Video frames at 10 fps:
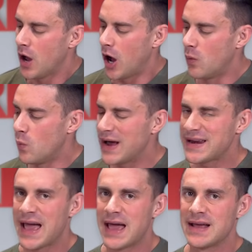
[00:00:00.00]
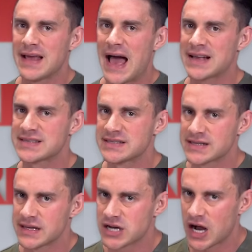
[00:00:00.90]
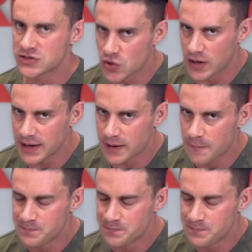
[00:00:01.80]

On one hand, Axe and Sledge Hydraulic.